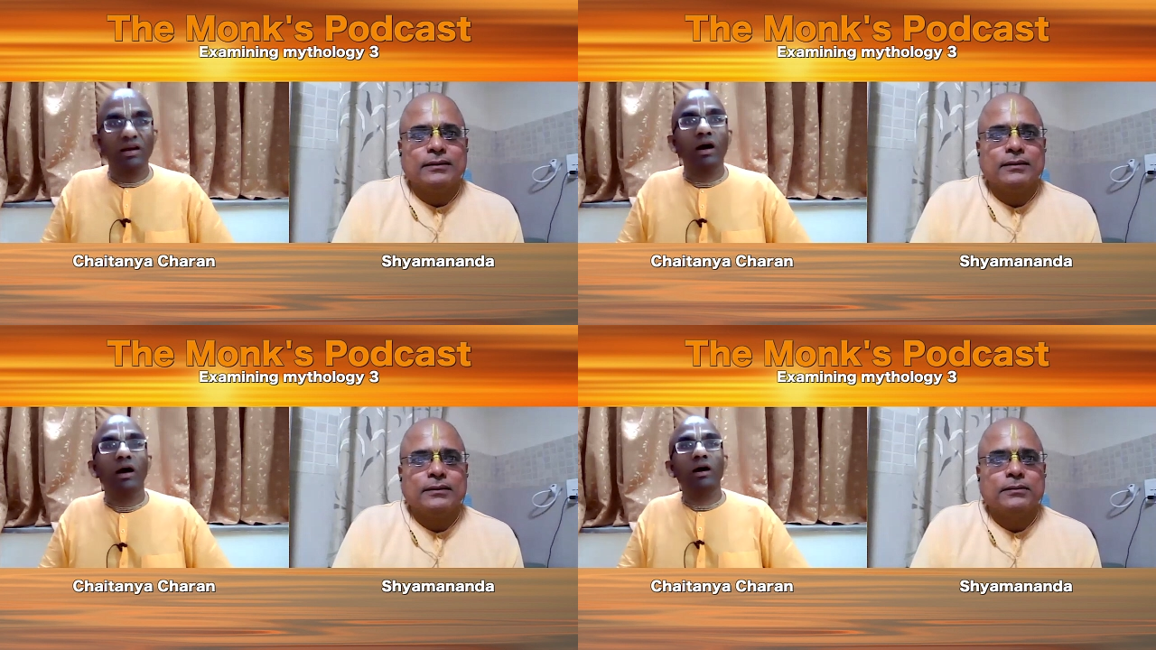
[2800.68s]

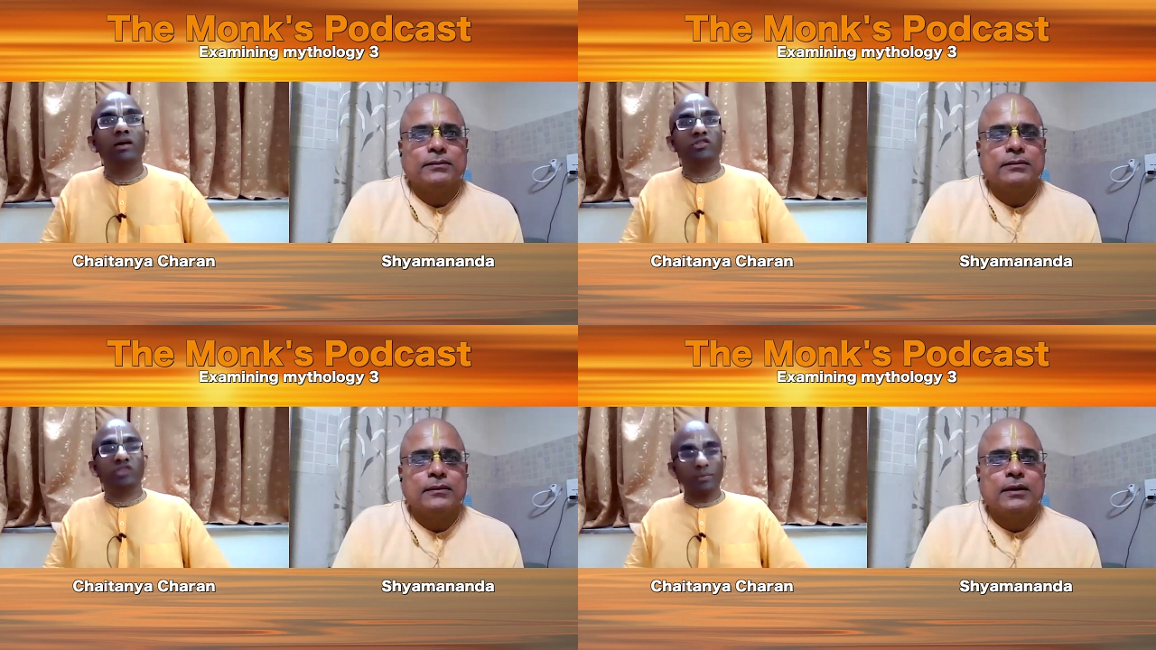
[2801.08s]

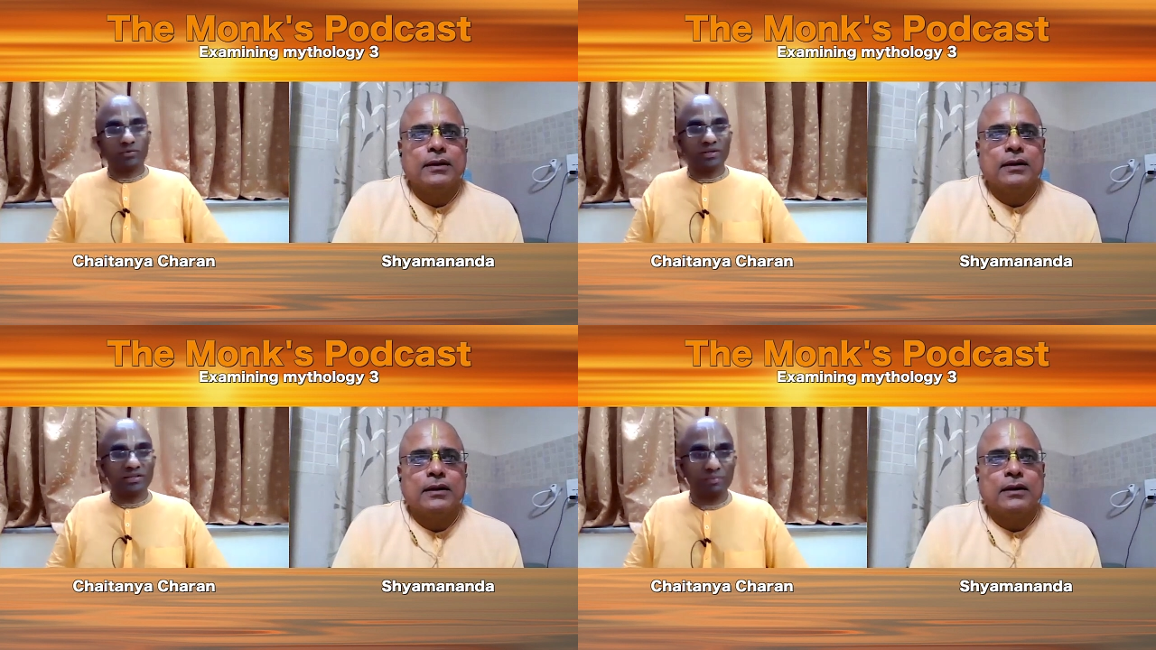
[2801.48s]
Speaker 1: uh,
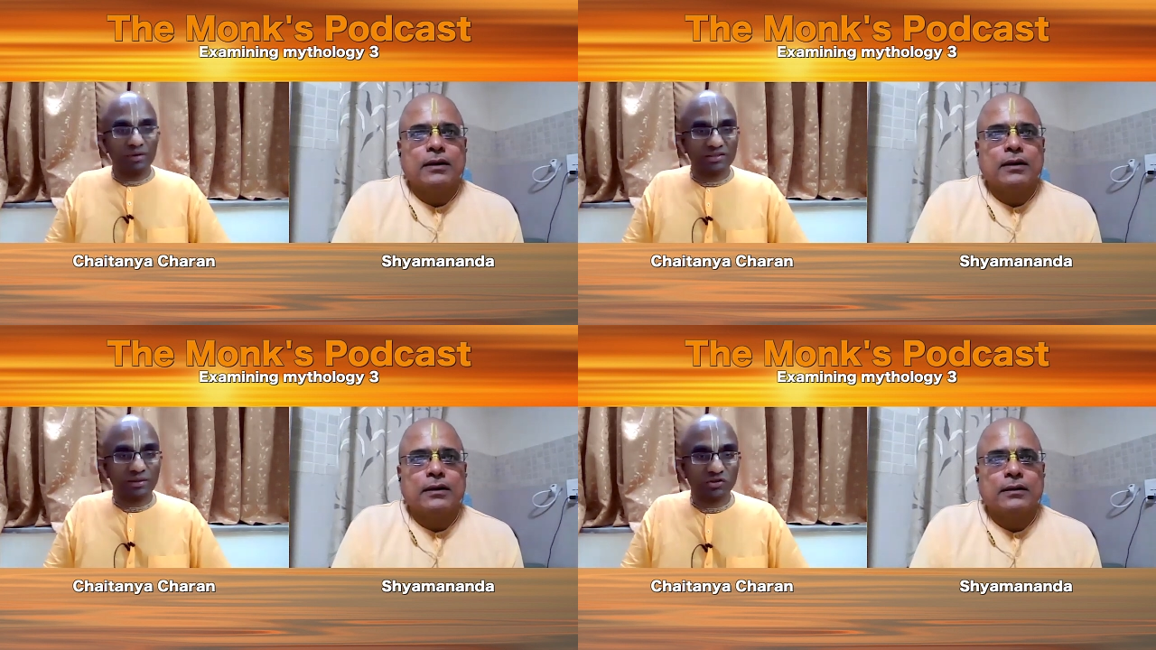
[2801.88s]
shapes one's
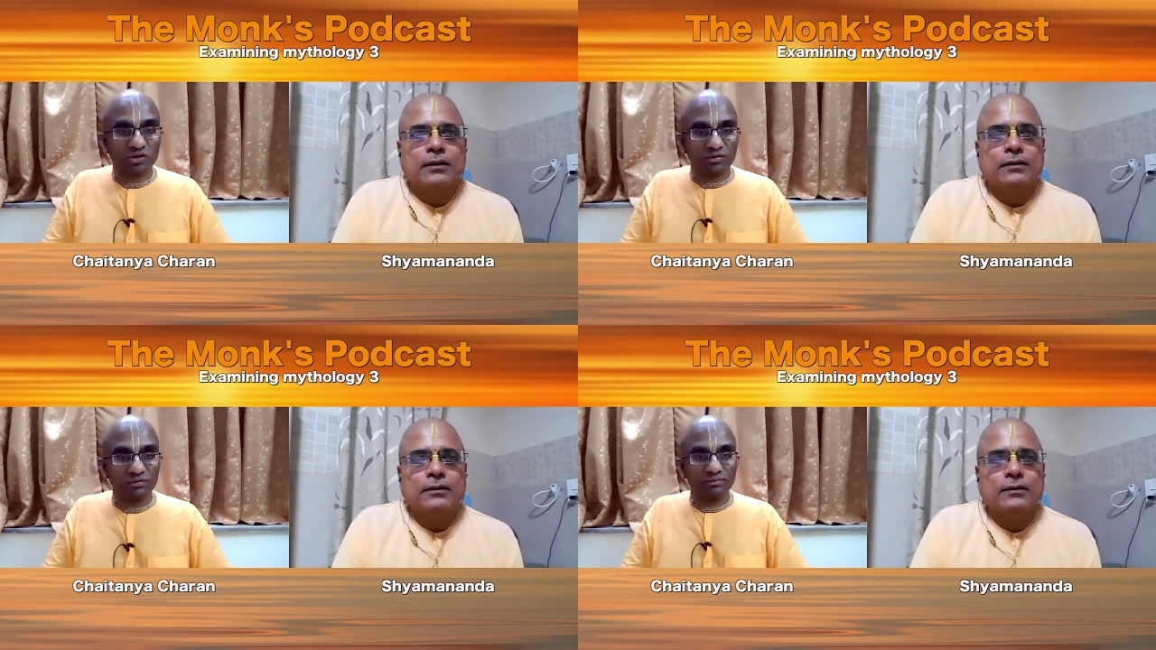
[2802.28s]

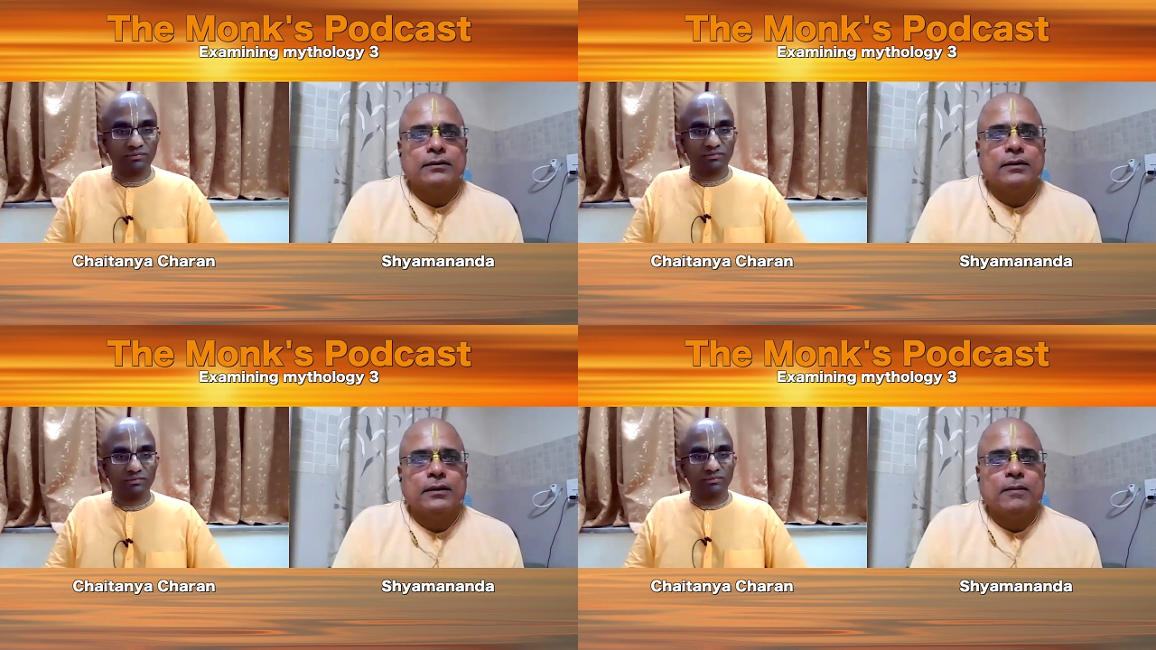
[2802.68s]
perception.
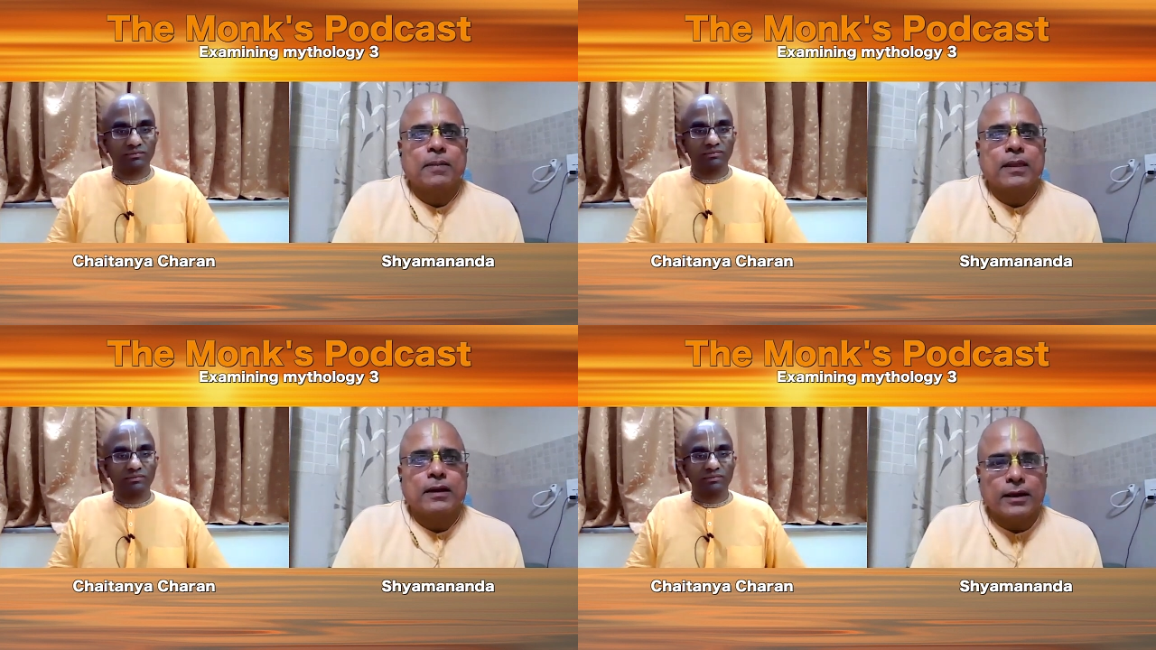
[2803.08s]

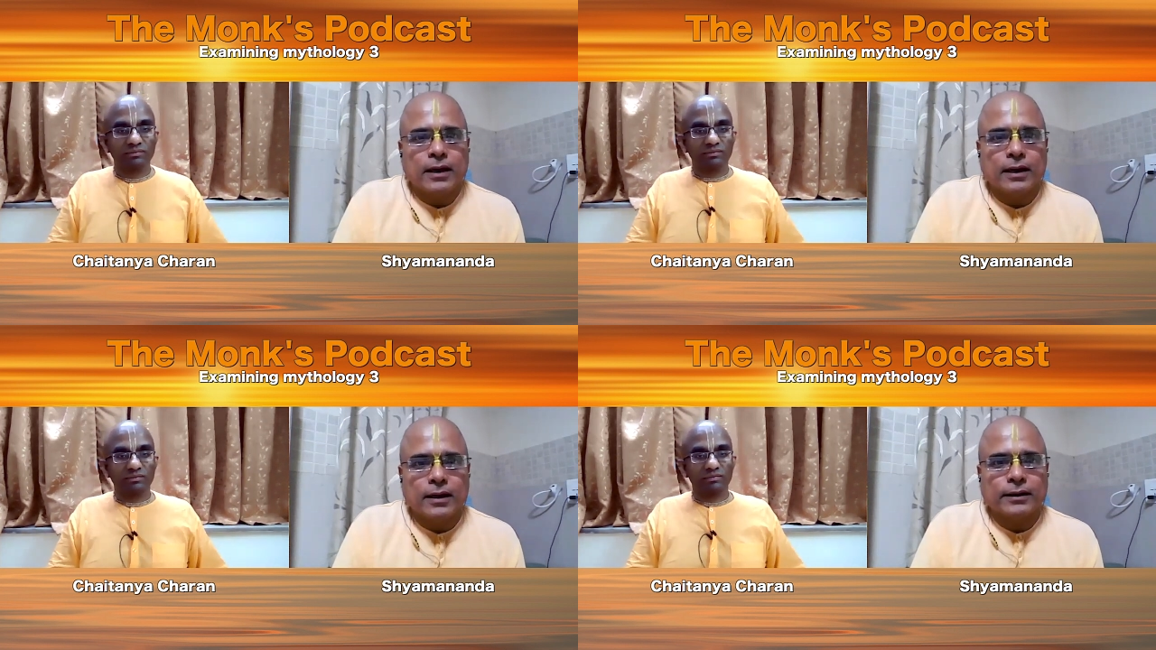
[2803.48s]

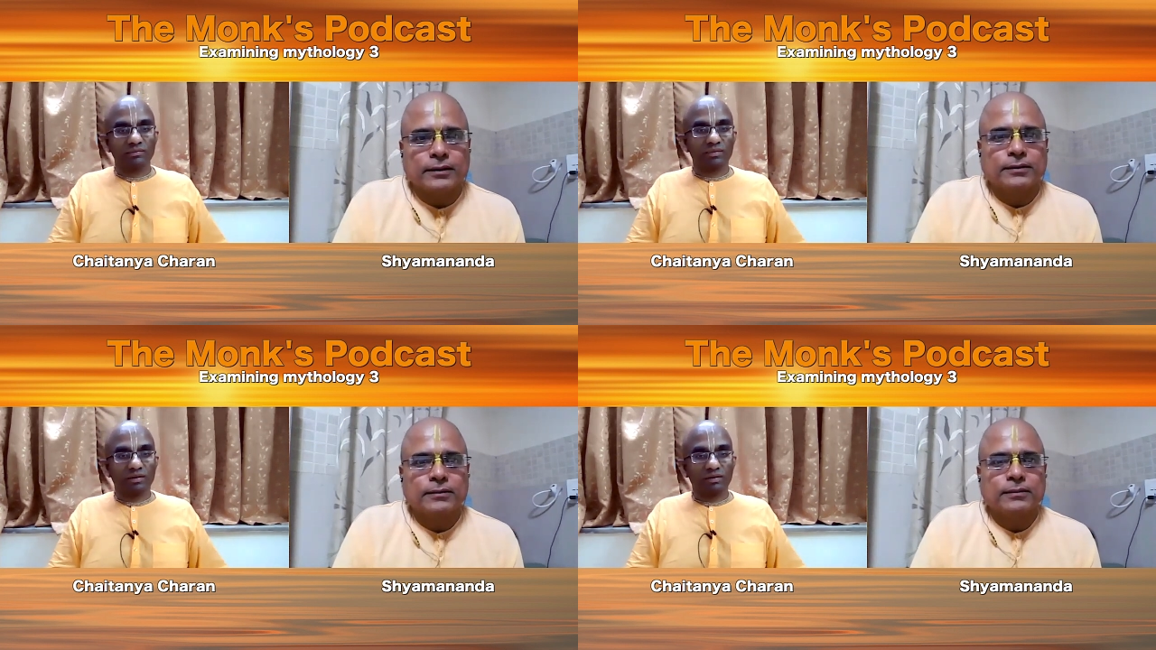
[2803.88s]
Yeah, correct.